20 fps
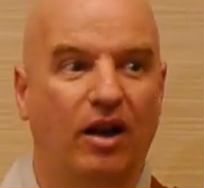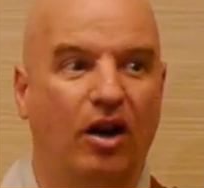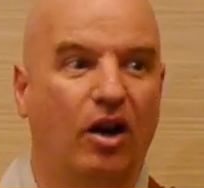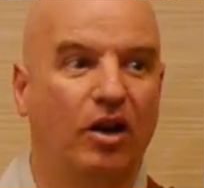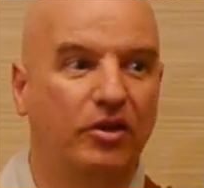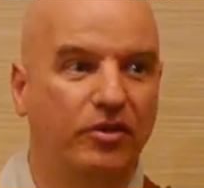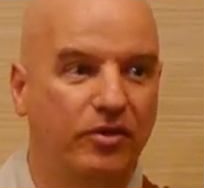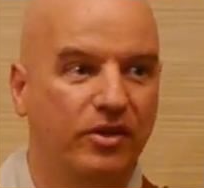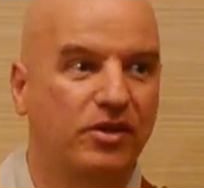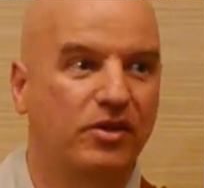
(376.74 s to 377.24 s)

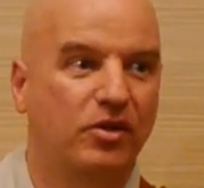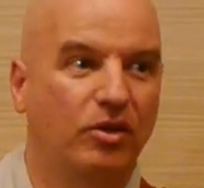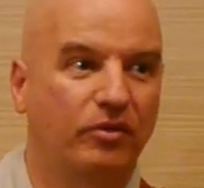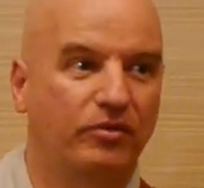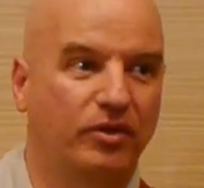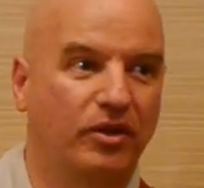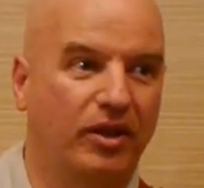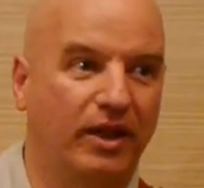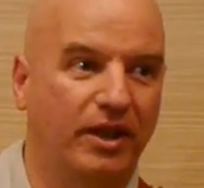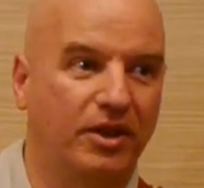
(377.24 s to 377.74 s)

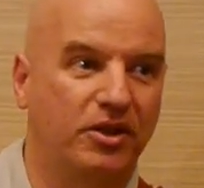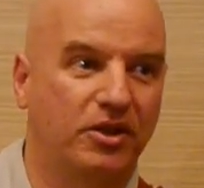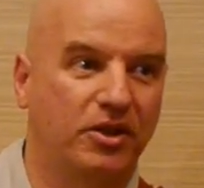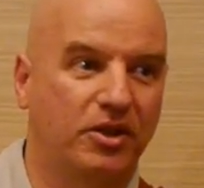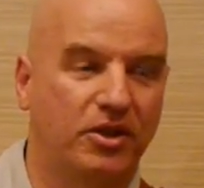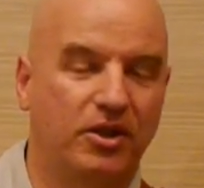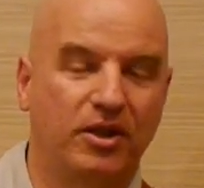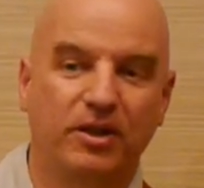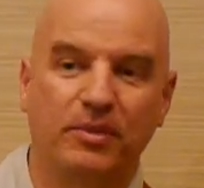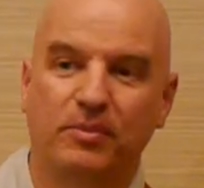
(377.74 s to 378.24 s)
unresolved
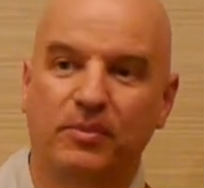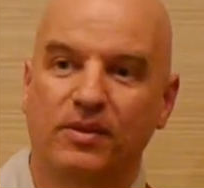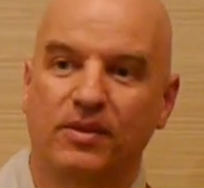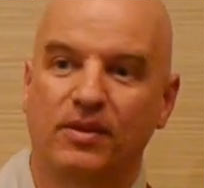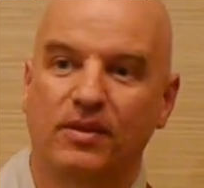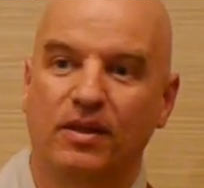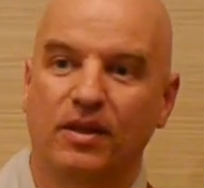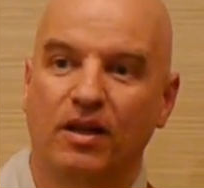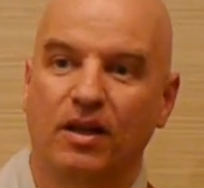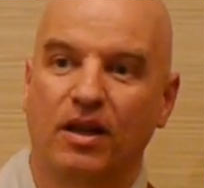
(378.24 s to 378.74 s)

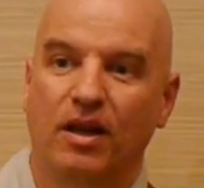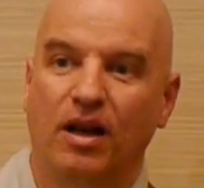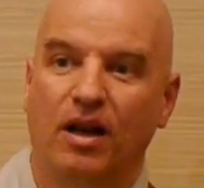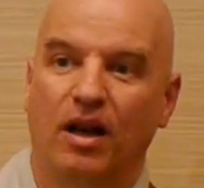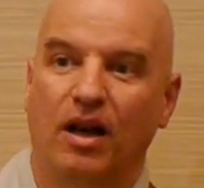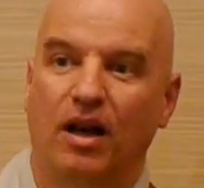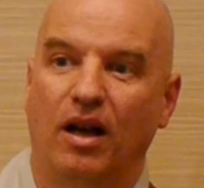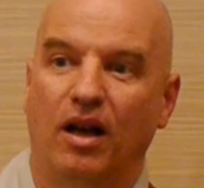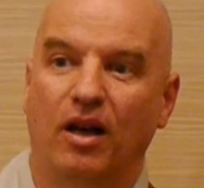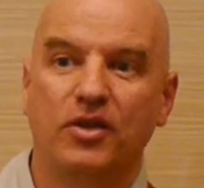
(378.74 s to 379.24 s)
relationships,
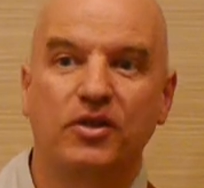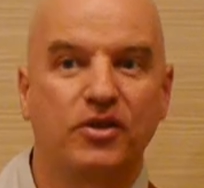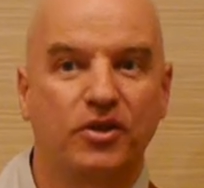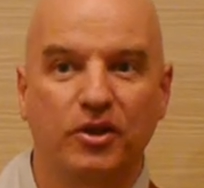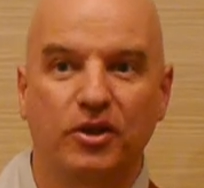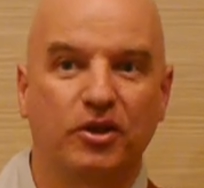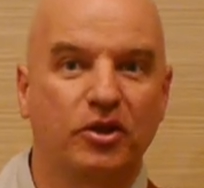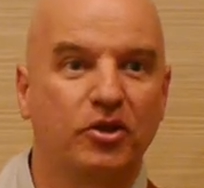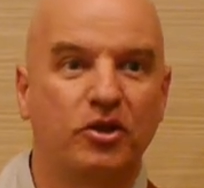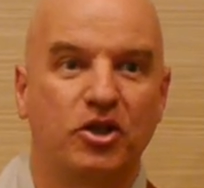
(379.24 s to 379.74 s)

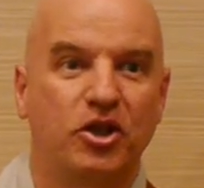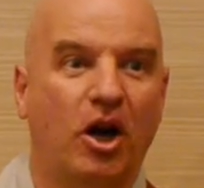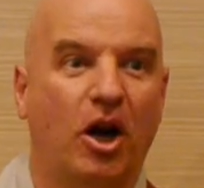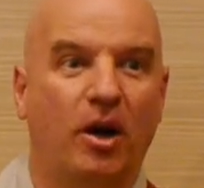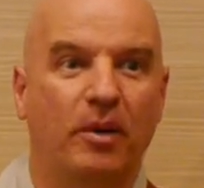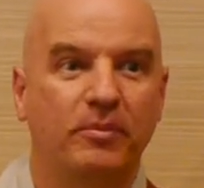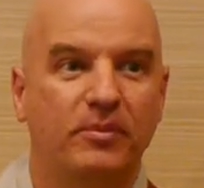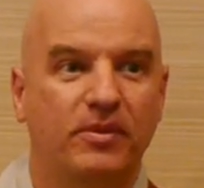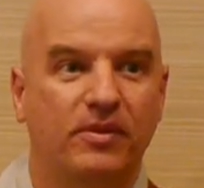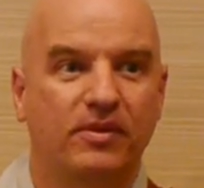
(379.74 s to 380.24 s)
uncertain
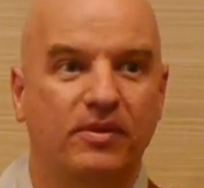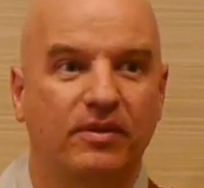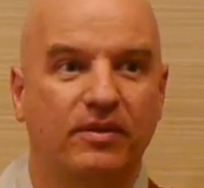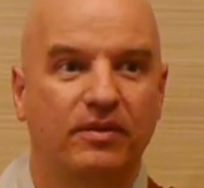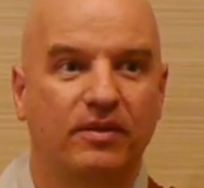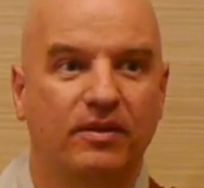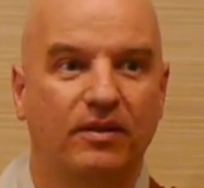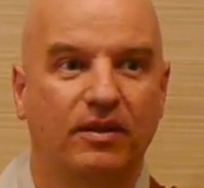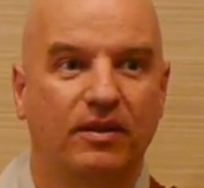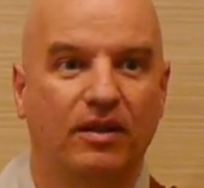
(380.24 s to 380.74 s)
jobs,
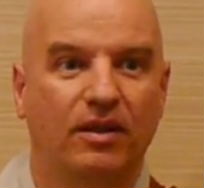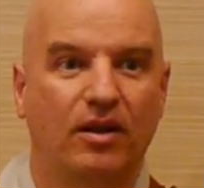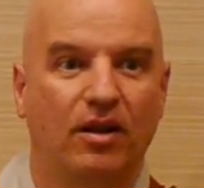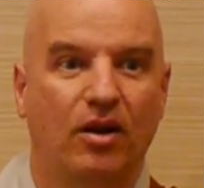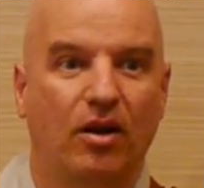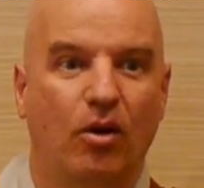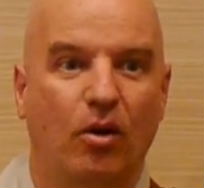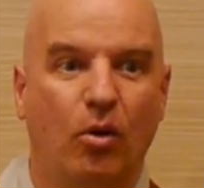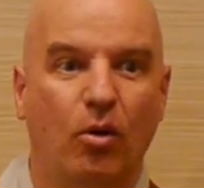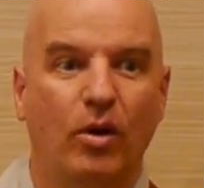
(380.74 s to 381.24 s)

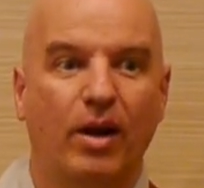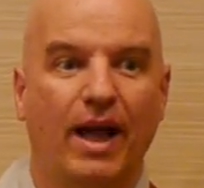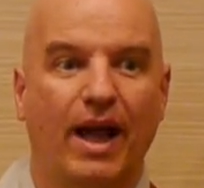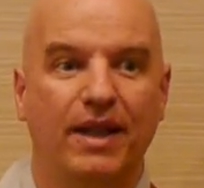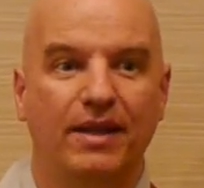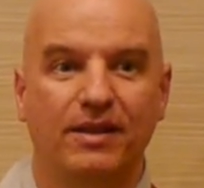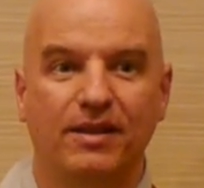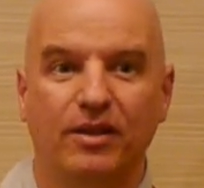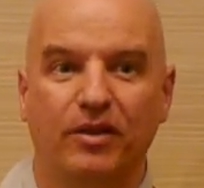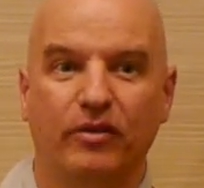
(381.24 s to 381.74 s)
all
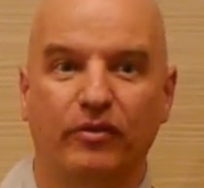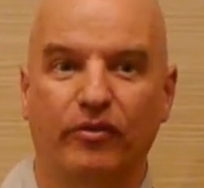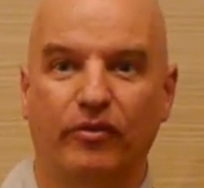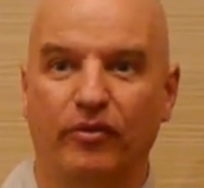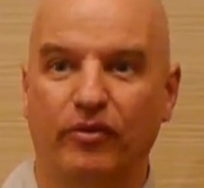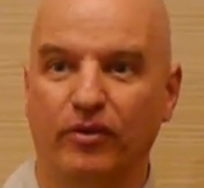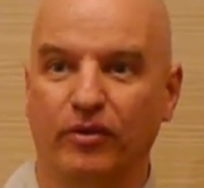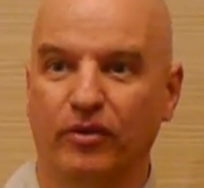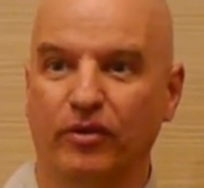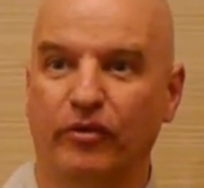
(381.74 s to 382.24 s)
kinds
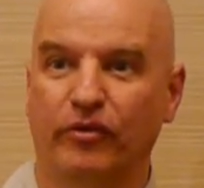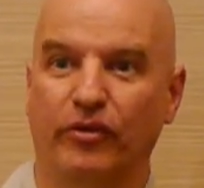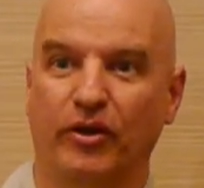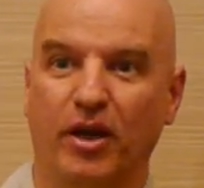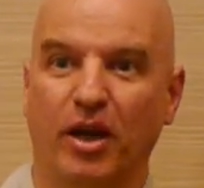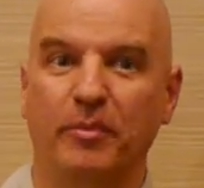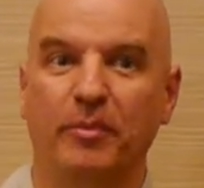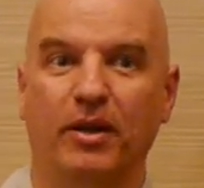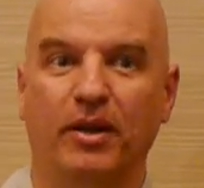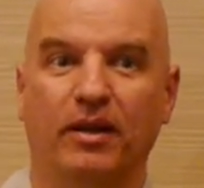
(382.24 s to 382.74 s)
of
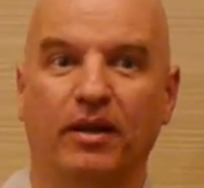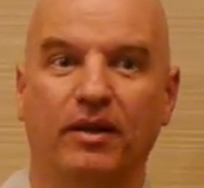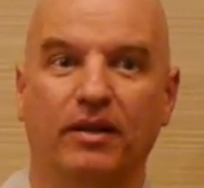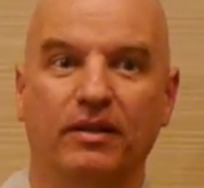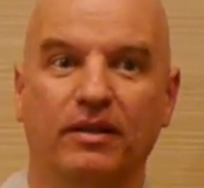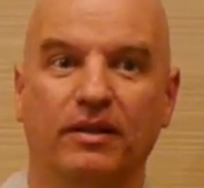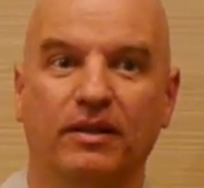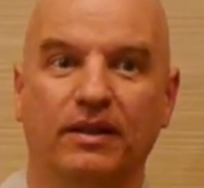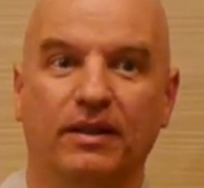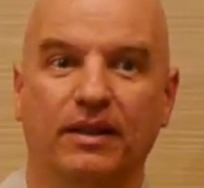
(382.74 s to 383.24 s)

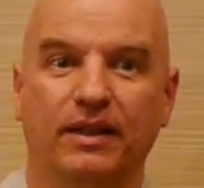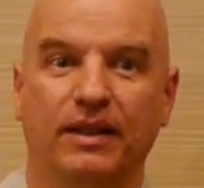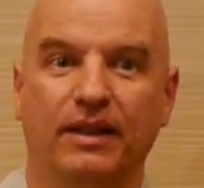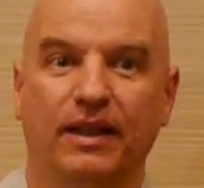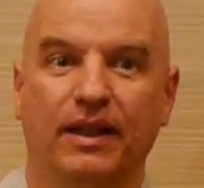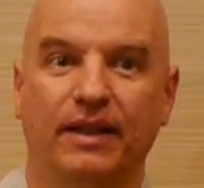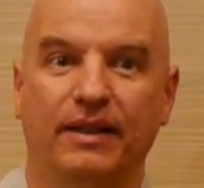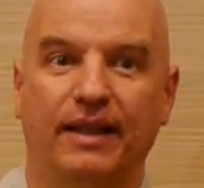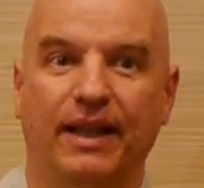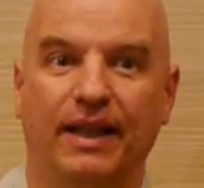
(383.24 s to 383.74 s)
phenomena
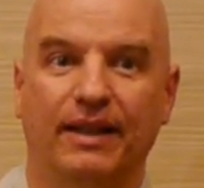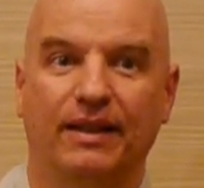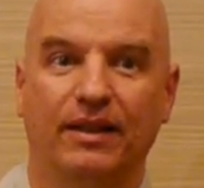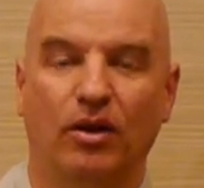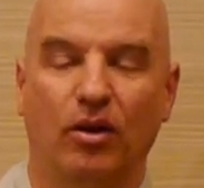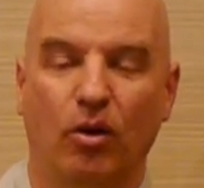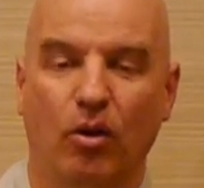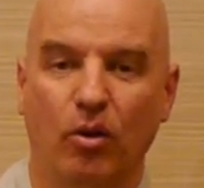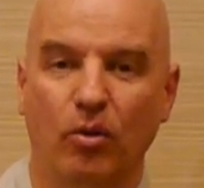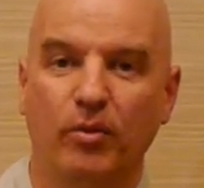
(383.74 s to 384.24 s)
that
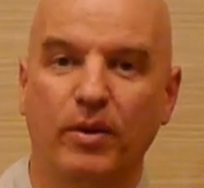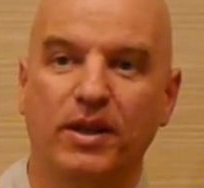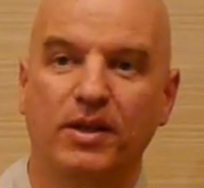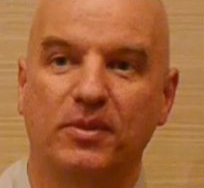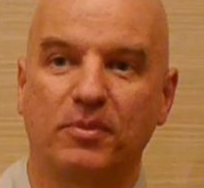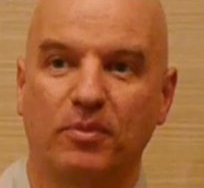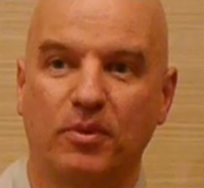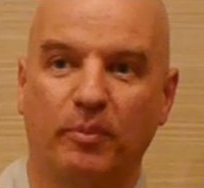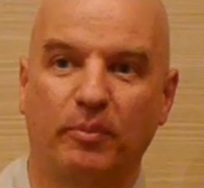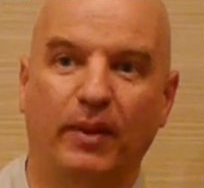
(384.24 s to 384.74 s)

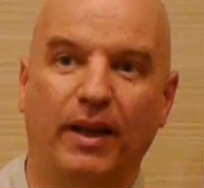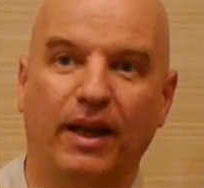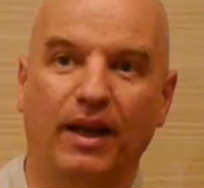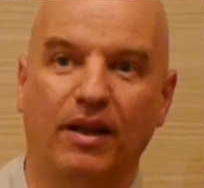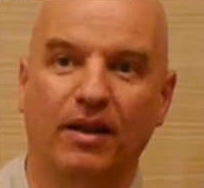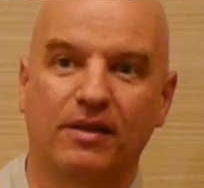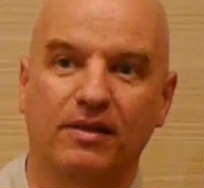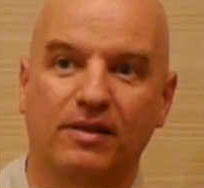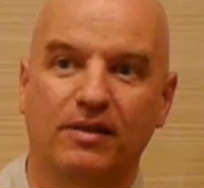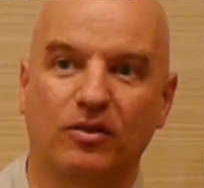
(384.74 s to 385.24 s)
always propel
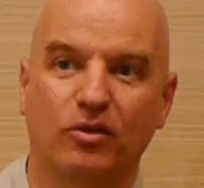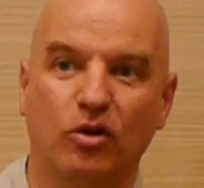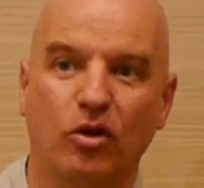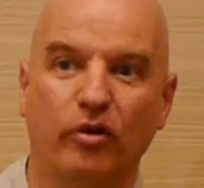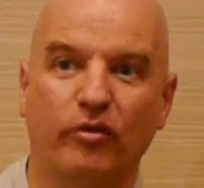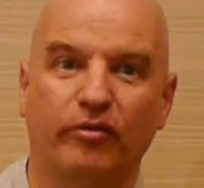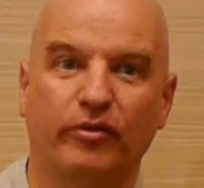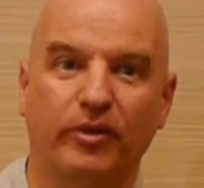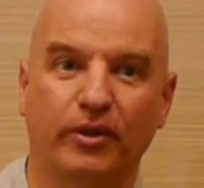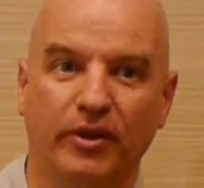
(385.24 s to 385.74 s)
us to
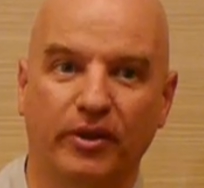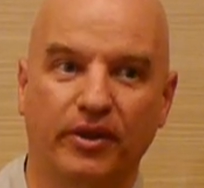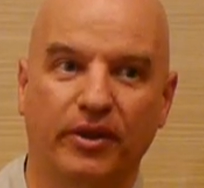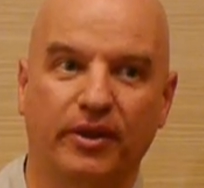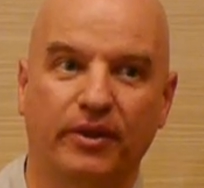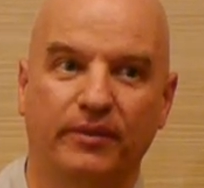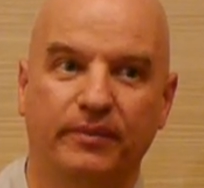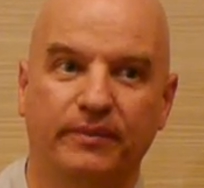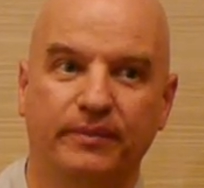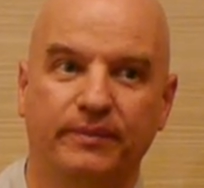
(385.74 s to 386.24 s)
go
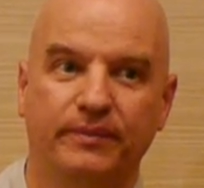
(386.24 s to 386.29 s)
further.